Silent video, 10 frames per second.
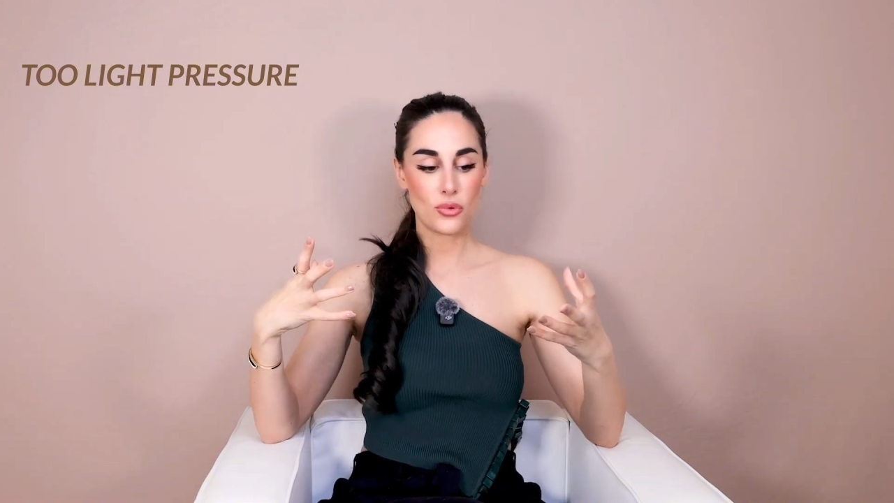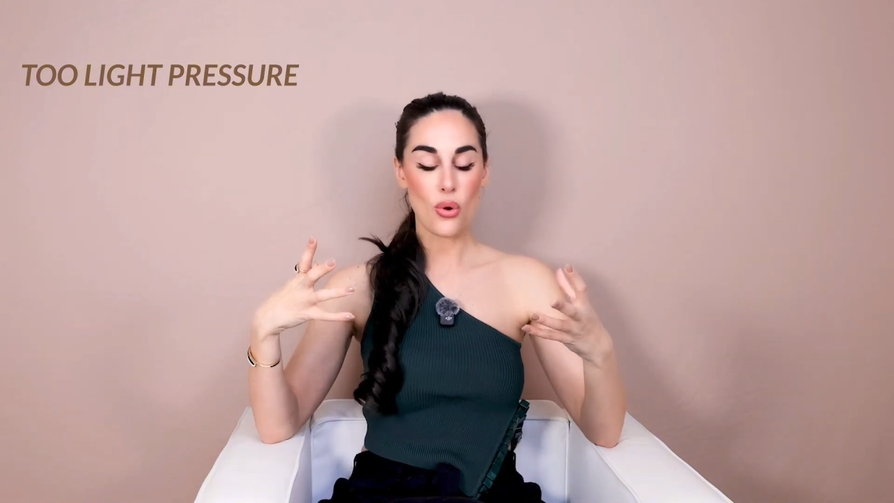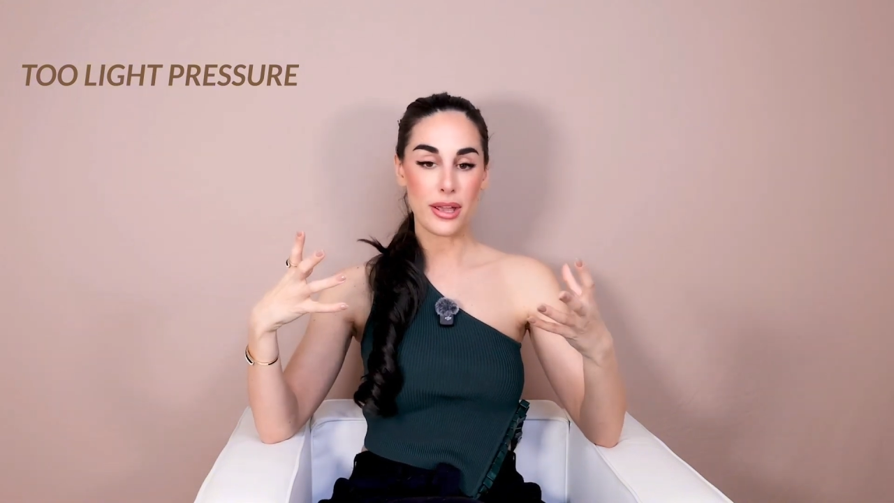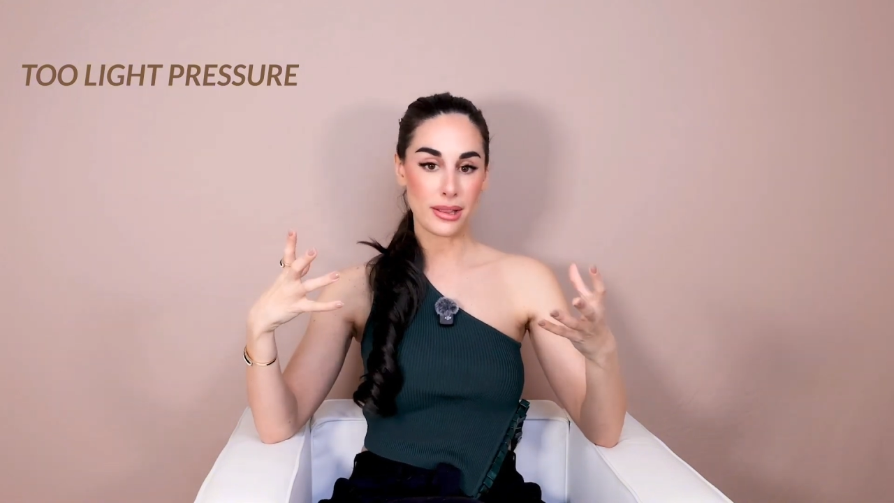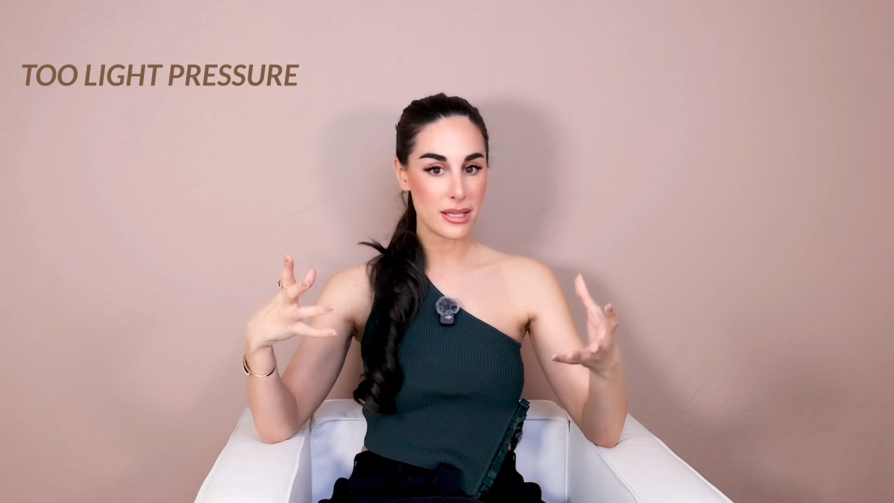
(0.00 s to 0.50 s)

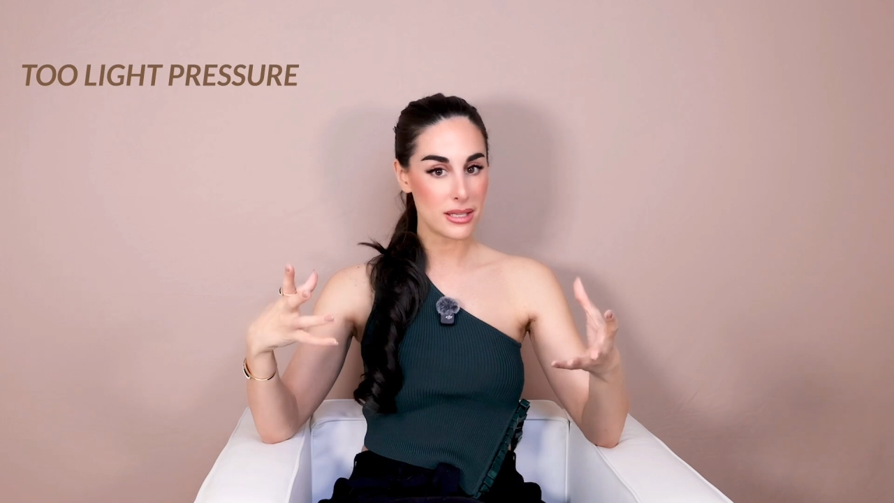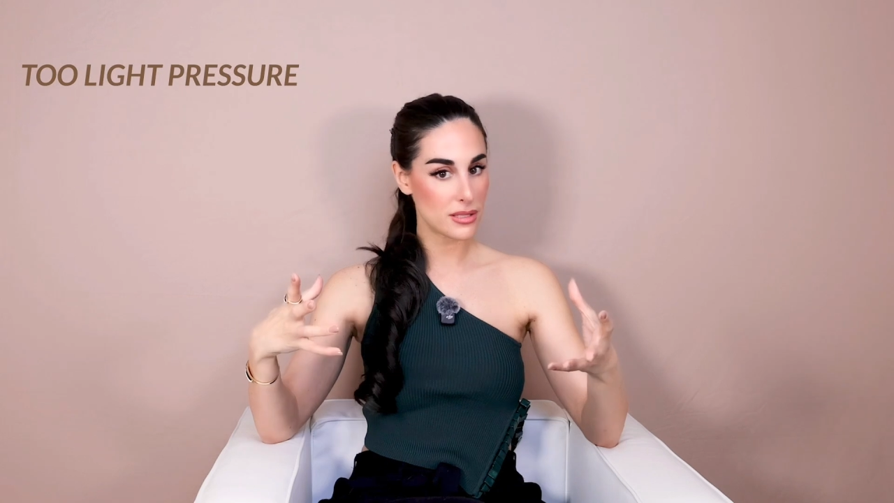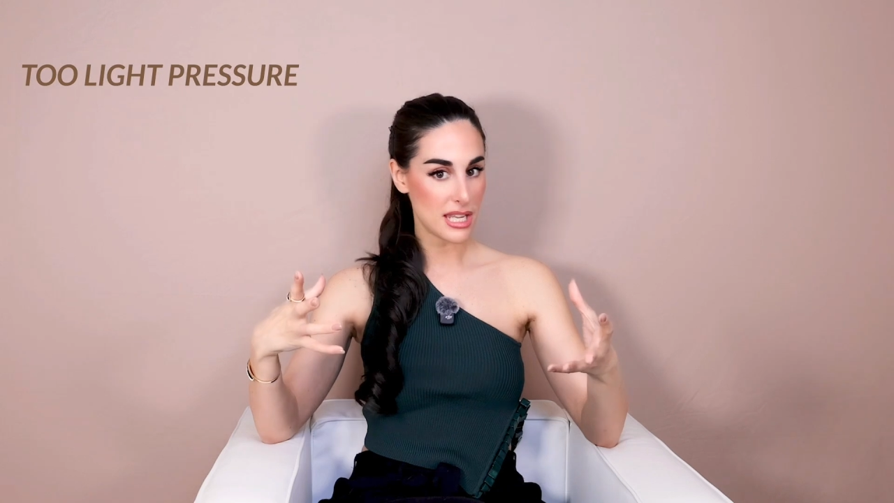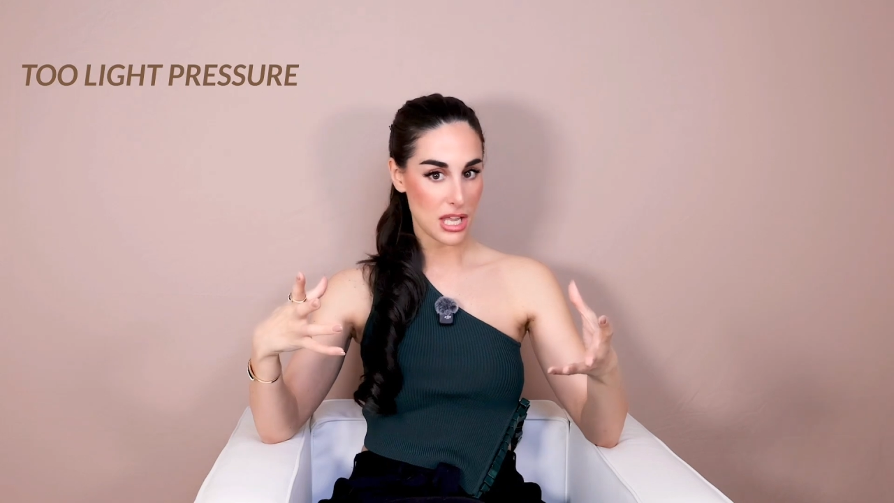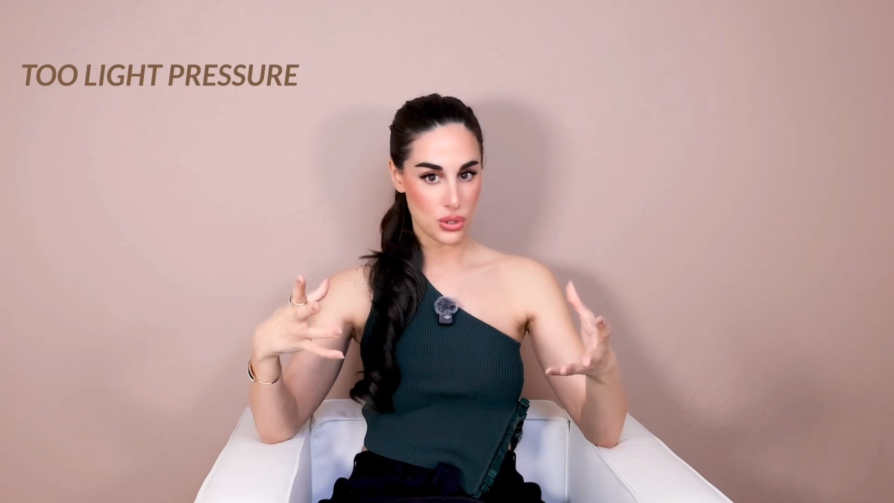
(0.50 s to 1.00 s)

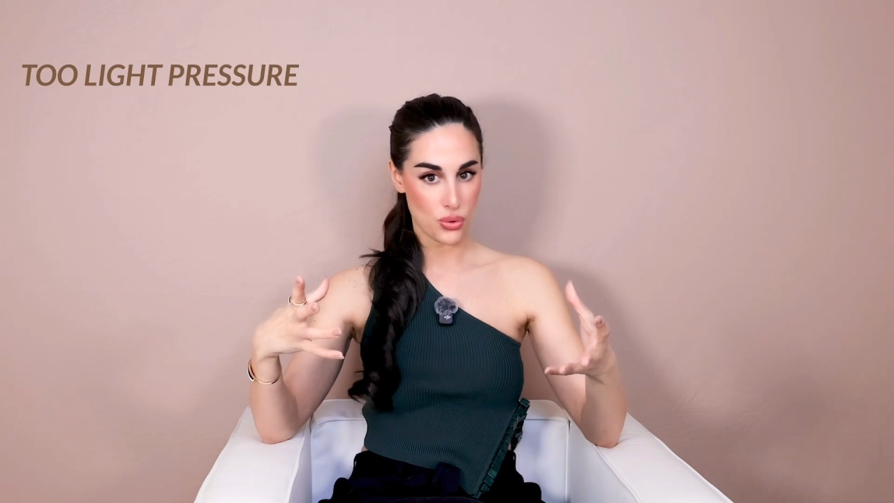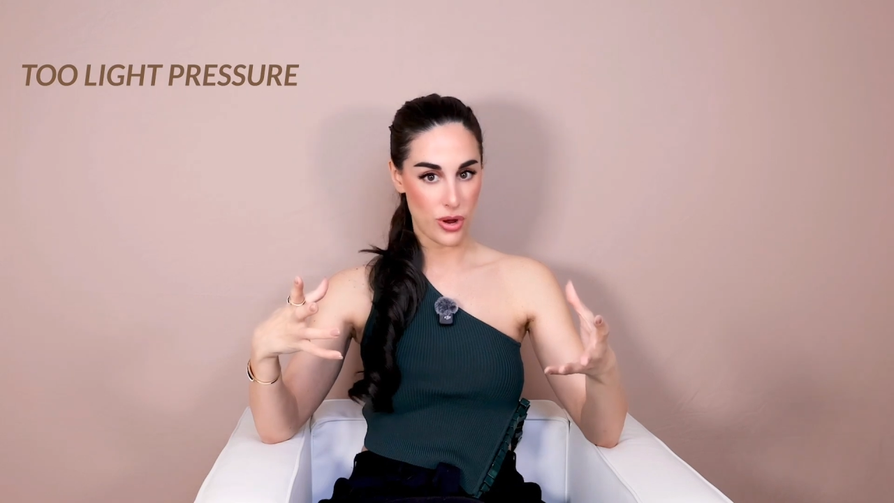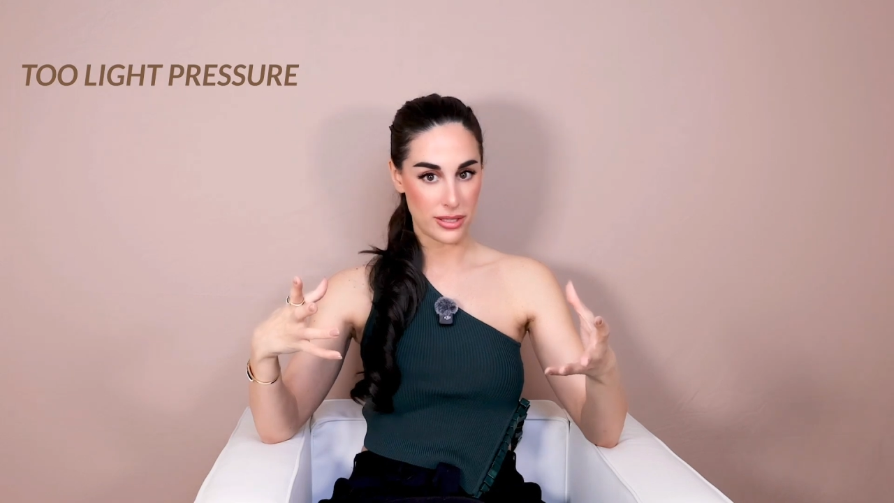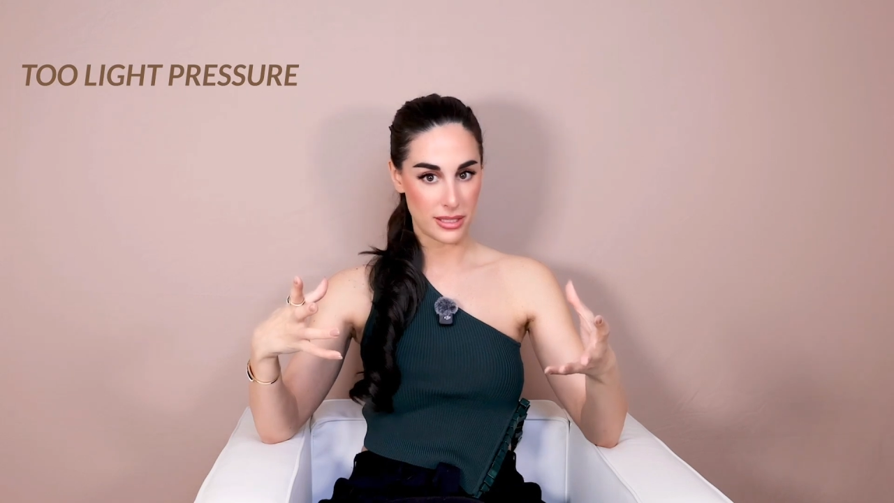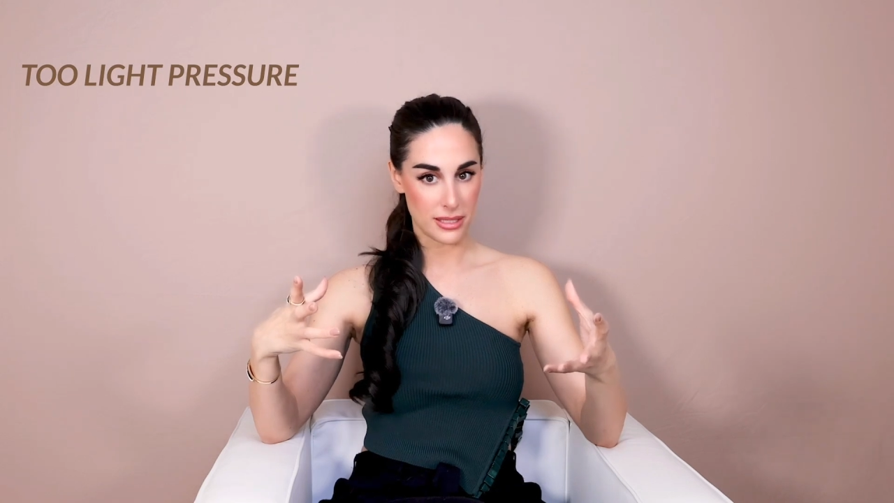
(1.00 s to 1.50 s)
rightly
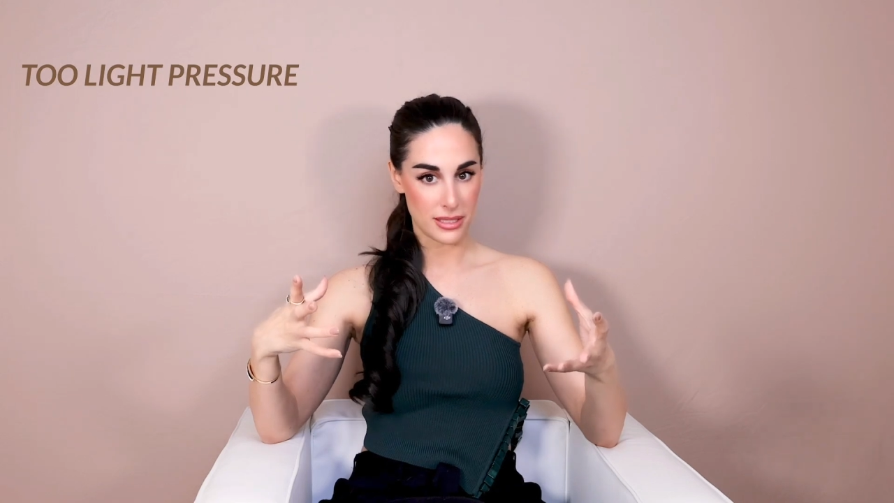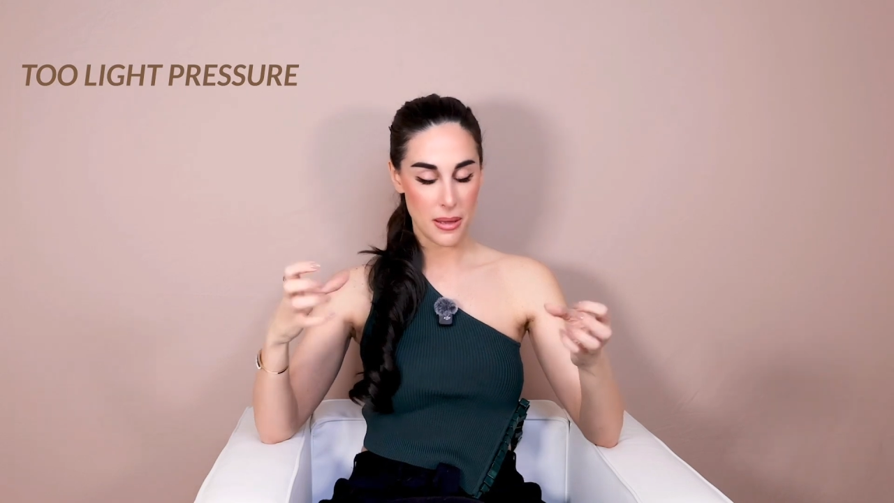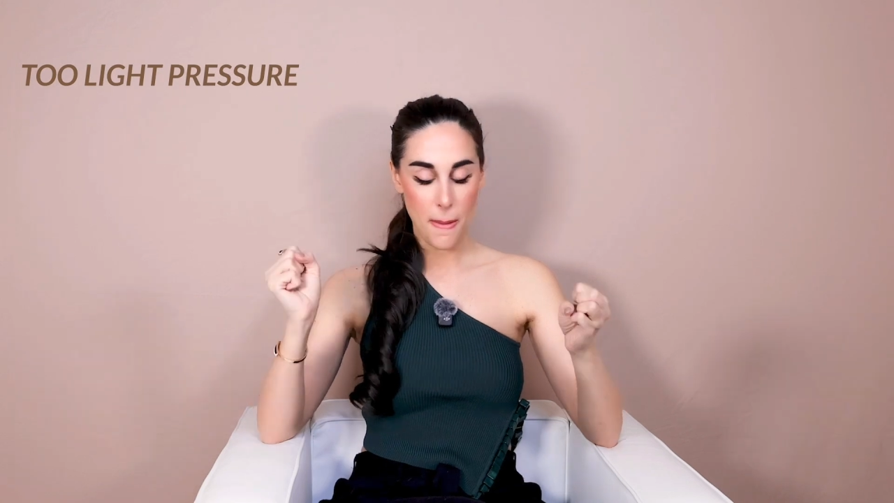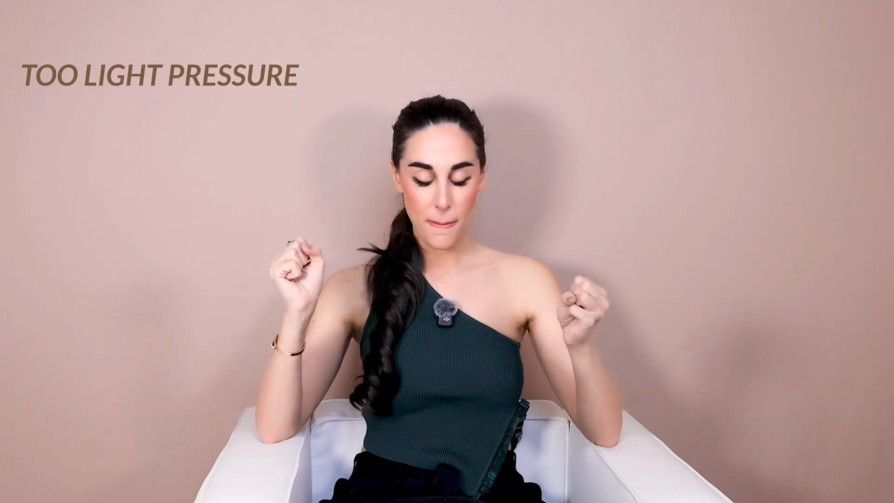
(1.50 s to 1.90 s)
saturated.